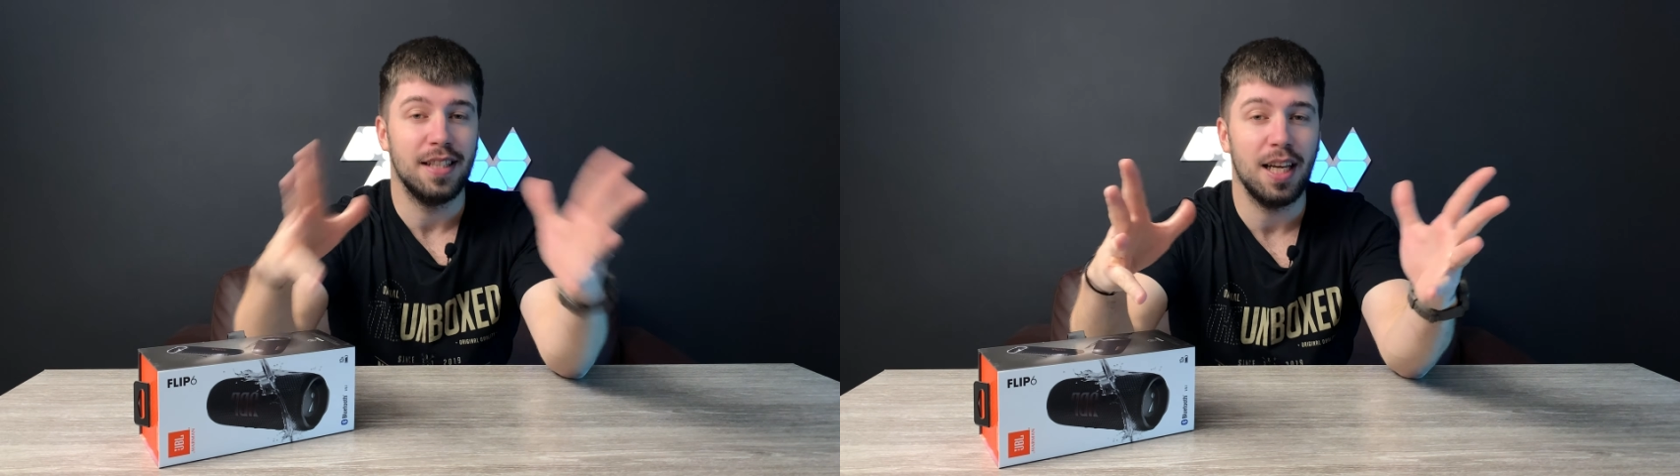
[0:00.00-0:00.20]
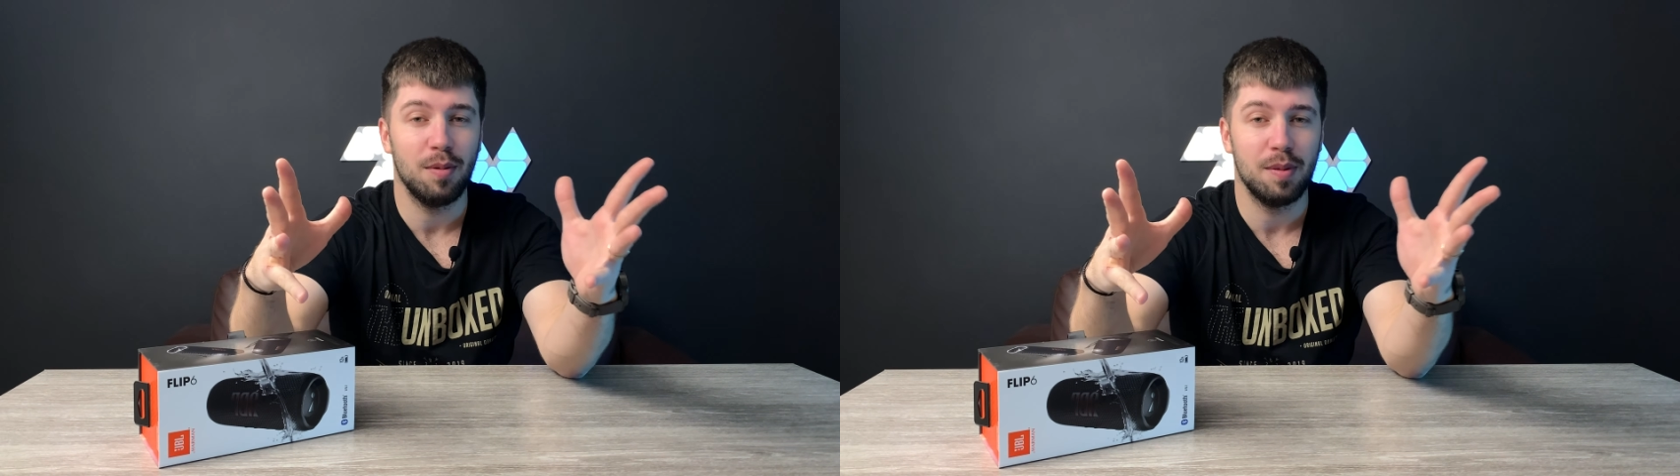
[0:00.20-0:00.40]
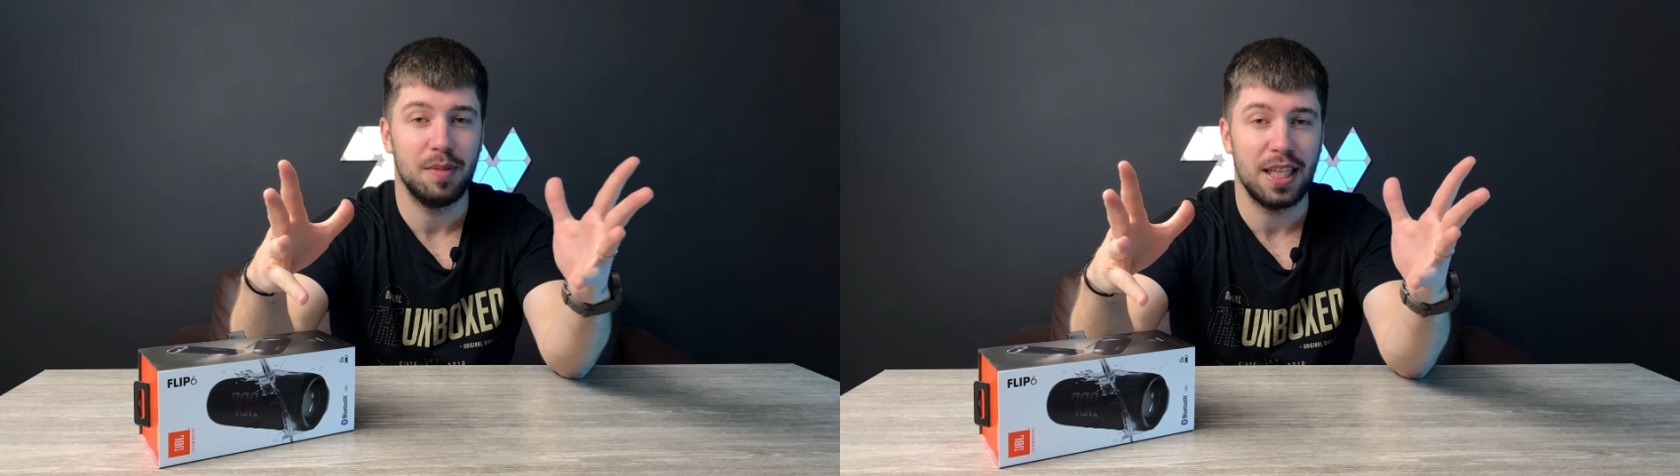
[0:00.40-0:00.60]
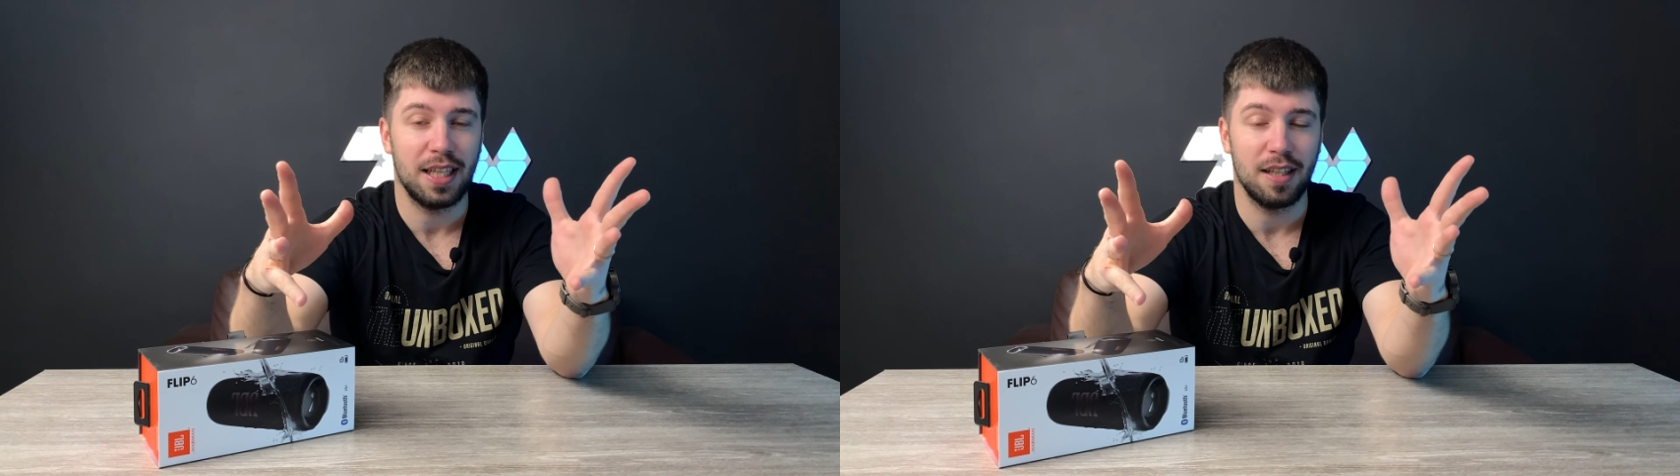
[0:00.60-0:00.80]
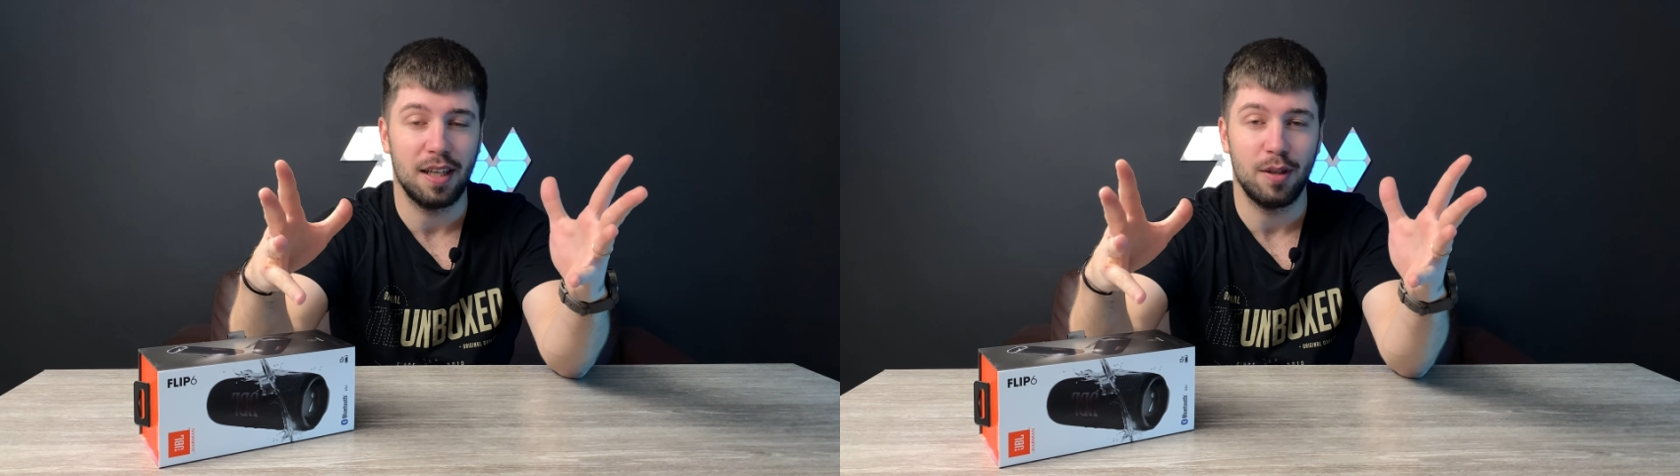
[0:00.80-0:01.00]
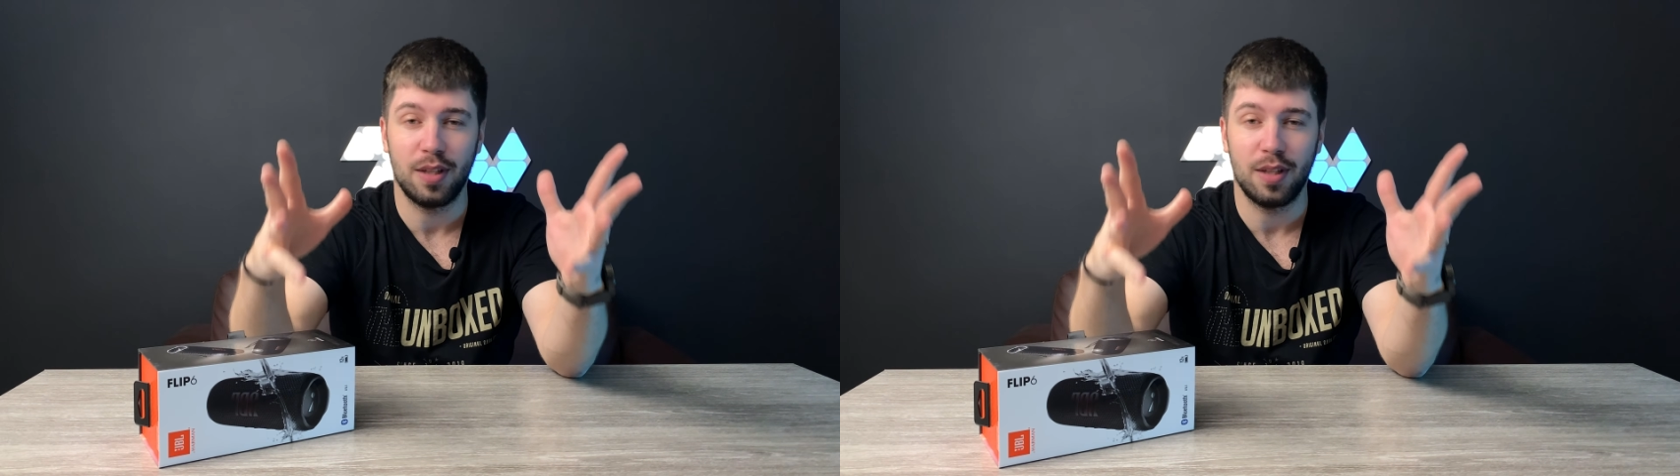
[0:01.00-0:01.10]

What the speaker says: Today we'll be taking a look